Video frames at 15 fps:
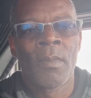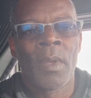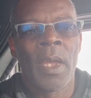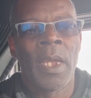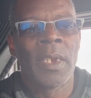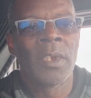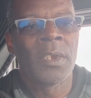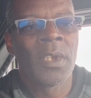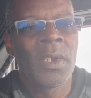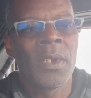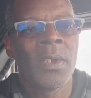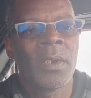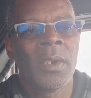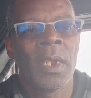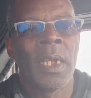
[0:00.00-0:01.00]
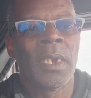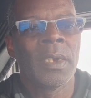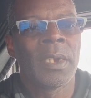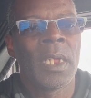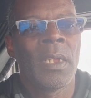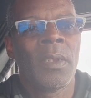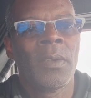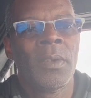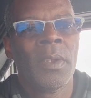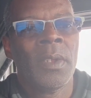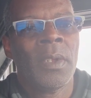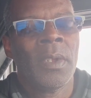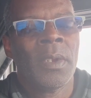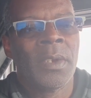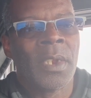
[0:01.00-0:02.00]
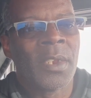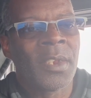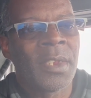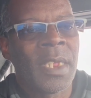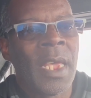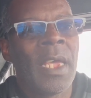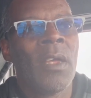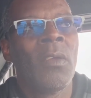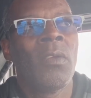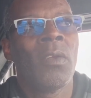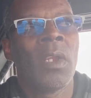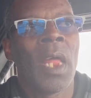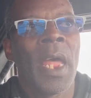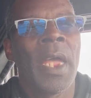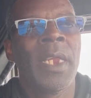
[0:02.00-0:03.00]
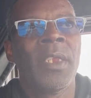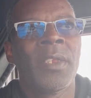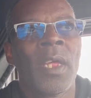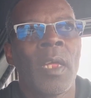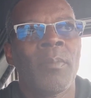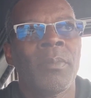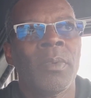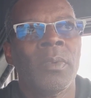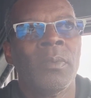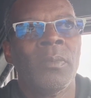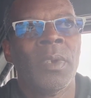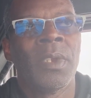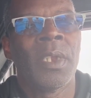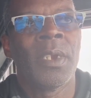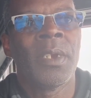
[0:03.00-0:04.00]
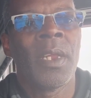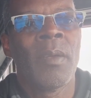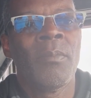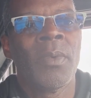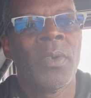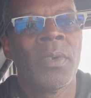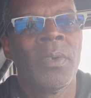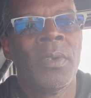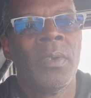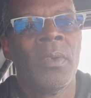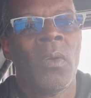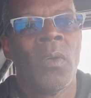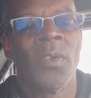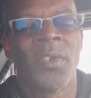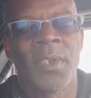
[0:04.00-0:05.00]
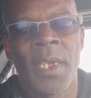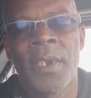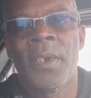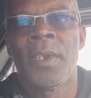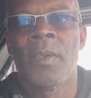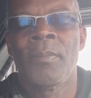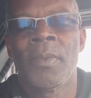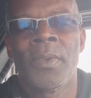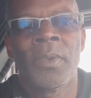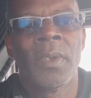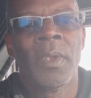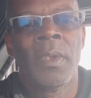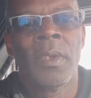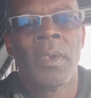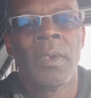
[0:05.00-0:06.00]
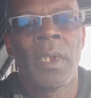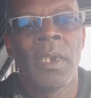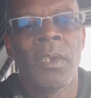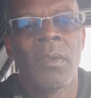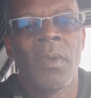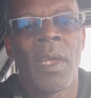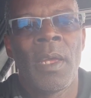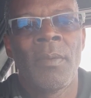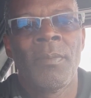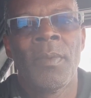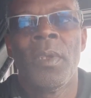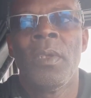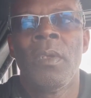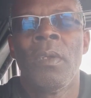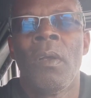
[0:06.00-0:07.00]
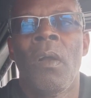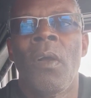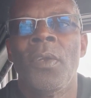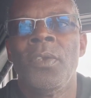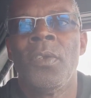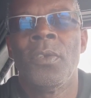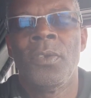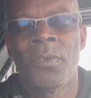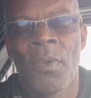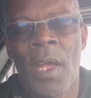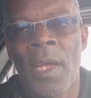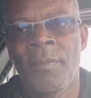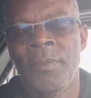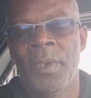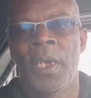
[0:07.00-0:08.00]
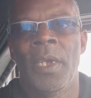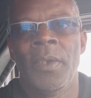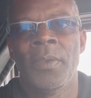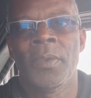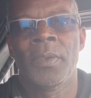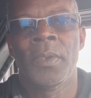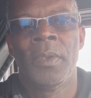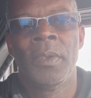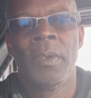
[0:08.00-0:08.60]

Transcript: and turn until the scale lines up with the number or set of numbers that you have on your drive tires.